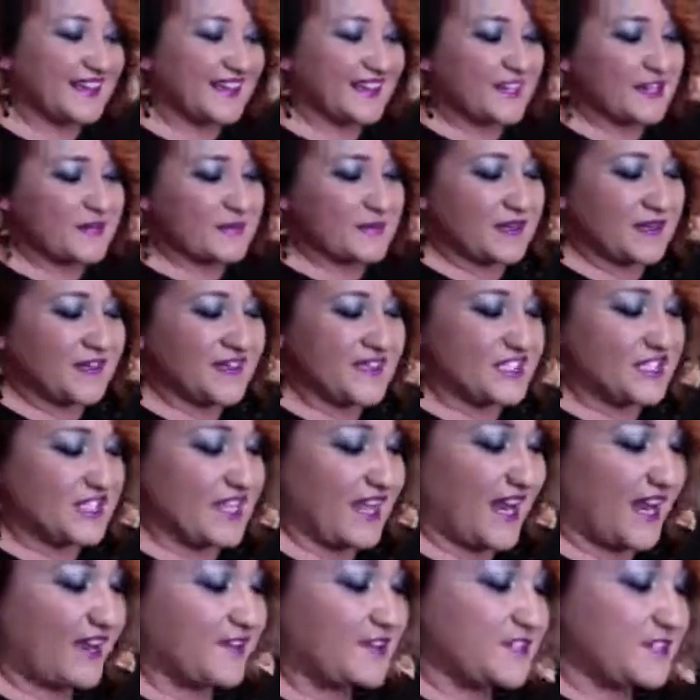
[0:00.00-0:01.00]
because they
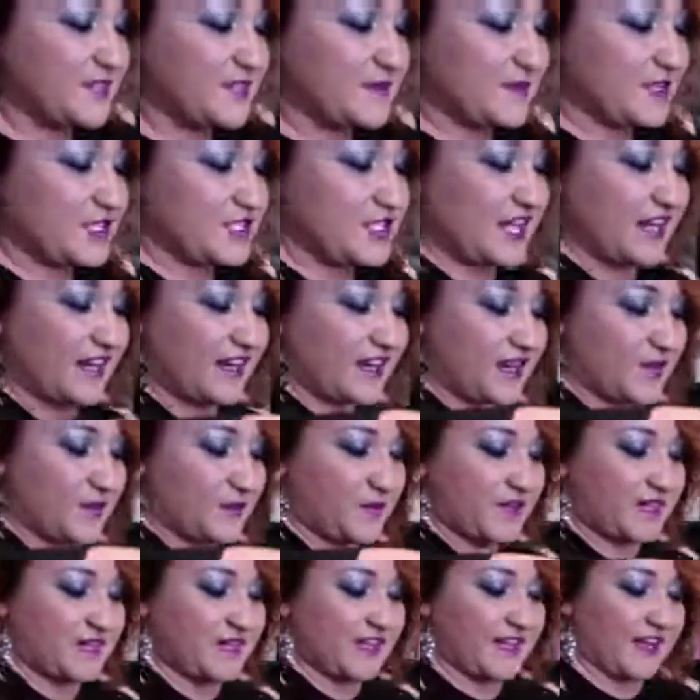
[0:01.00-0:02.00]
have so much hair. I don't
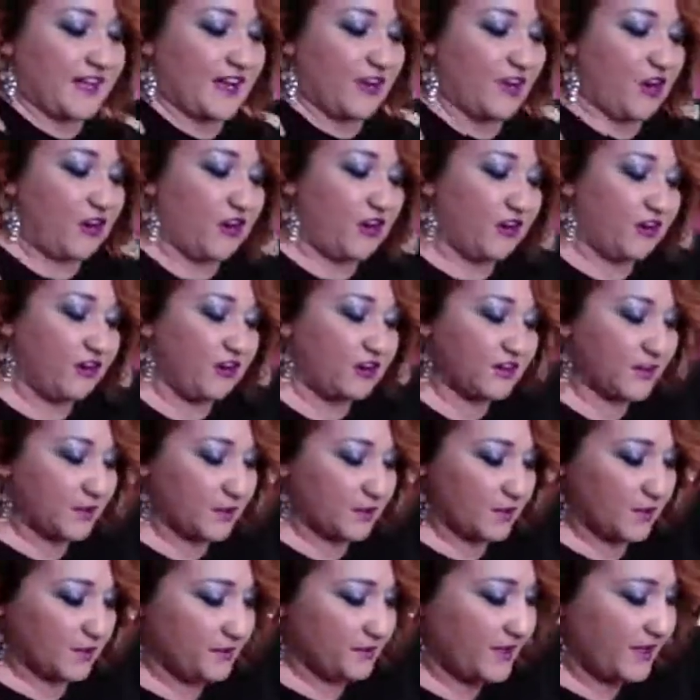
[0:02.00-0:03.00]
want it like all in
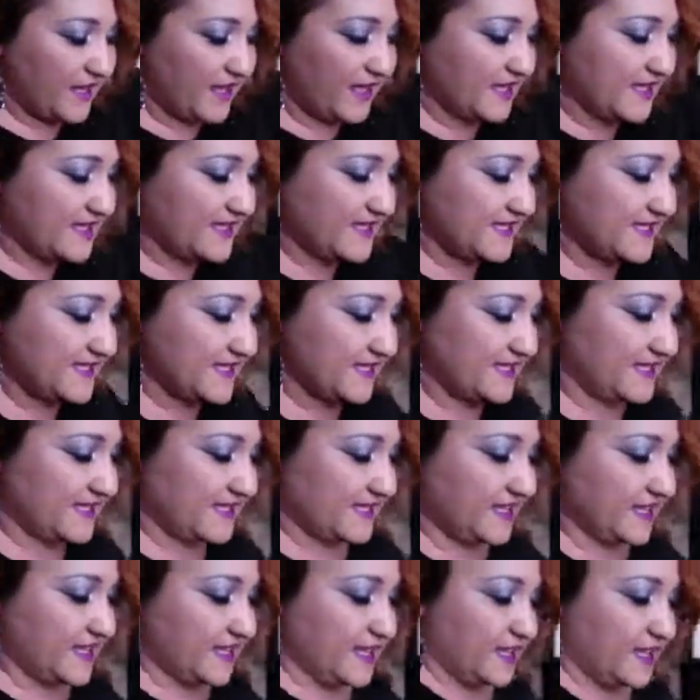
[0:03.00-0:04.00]
one place.
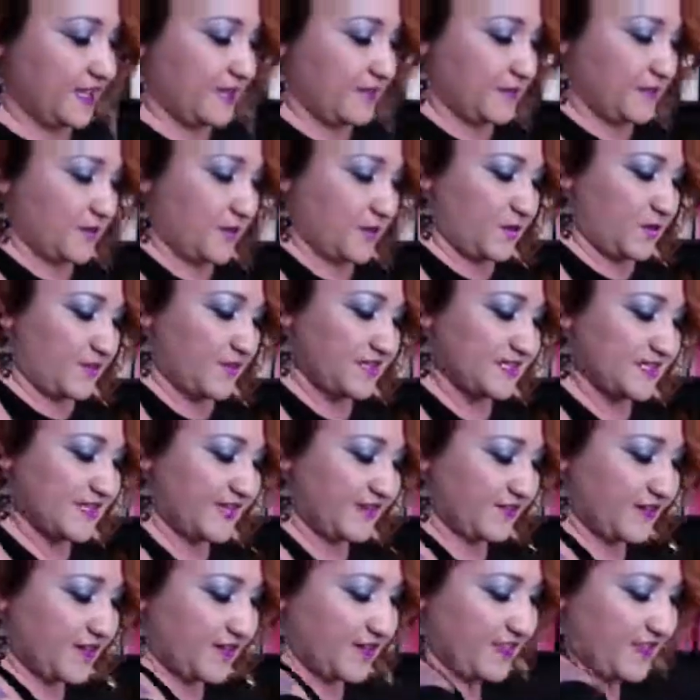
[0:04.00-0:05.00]
But once I've
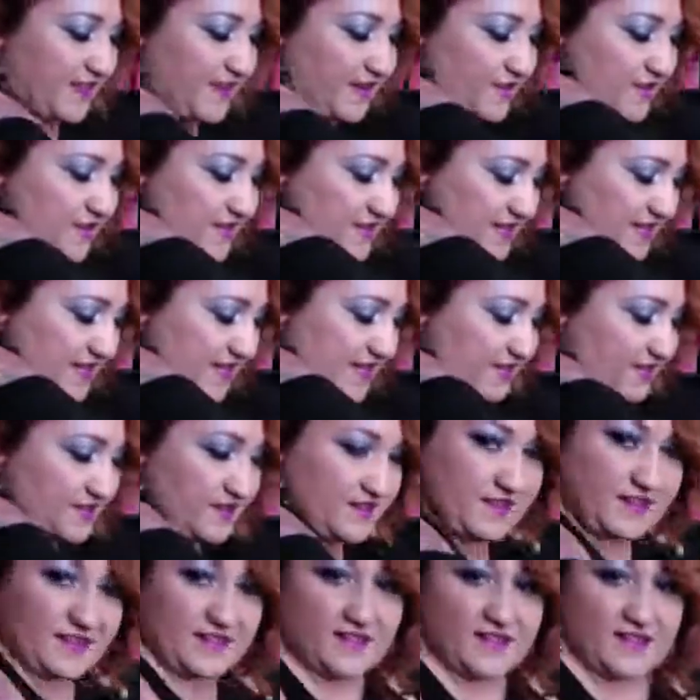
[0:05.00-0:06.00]
got that on there,
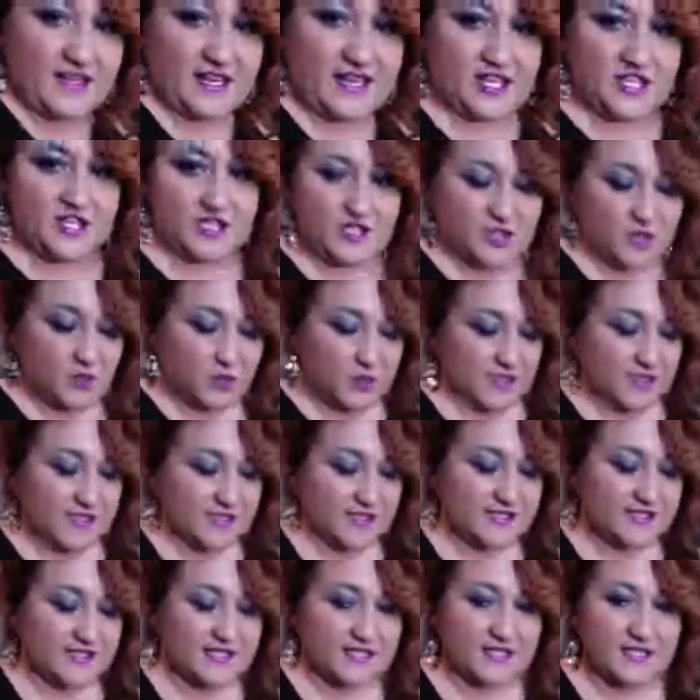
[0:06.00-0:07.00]
then I just
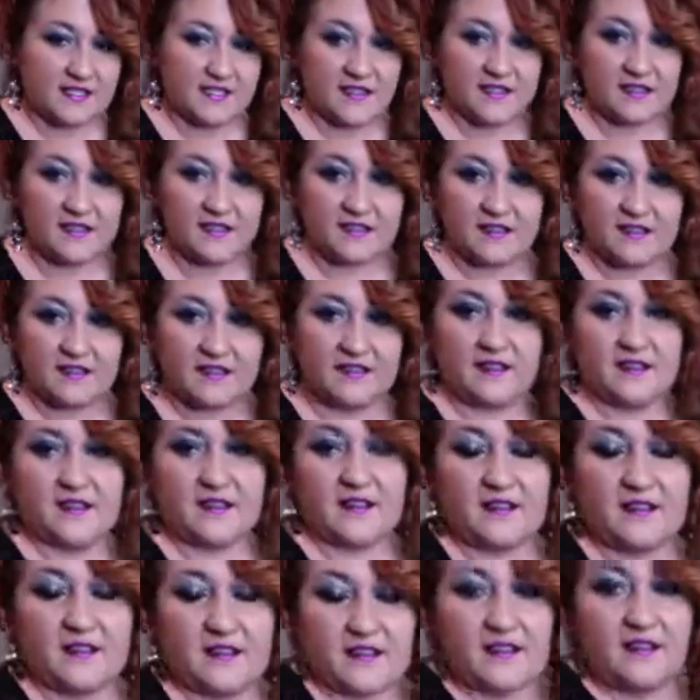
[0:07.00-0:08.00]
twist
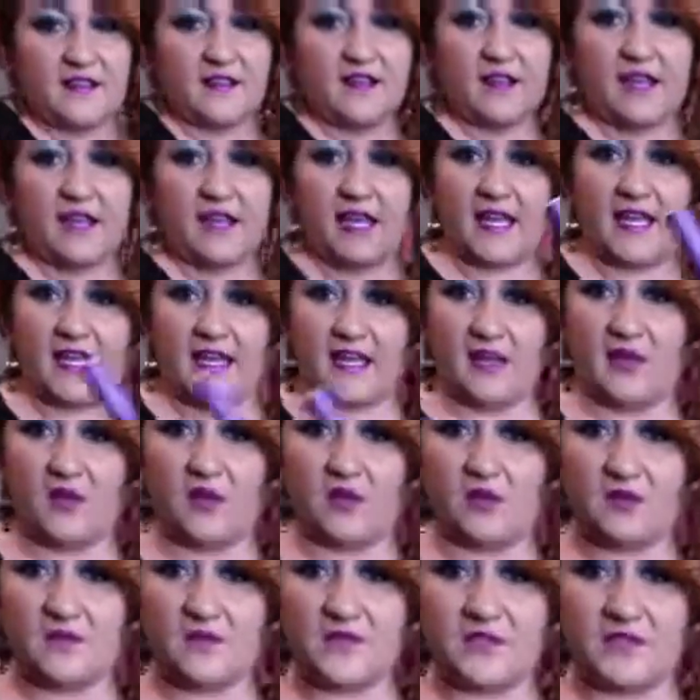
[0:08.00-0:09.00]
and it
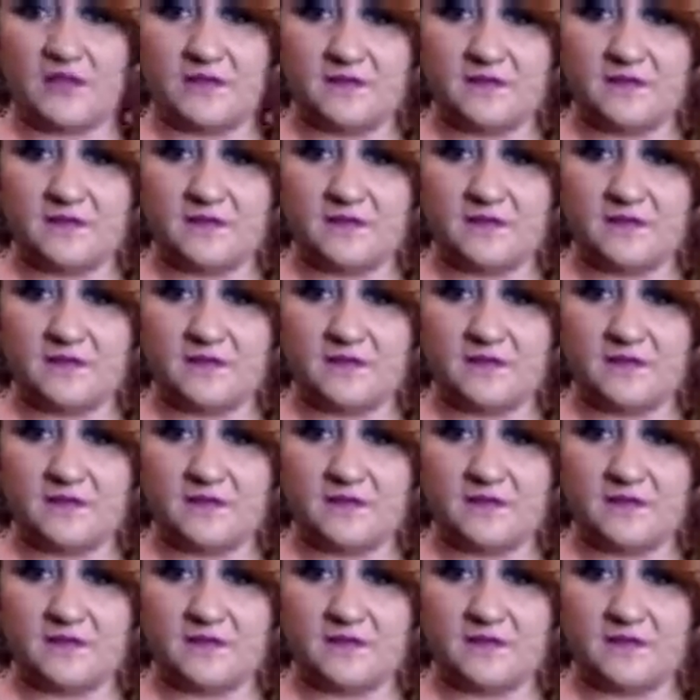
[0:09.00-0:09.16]
holds.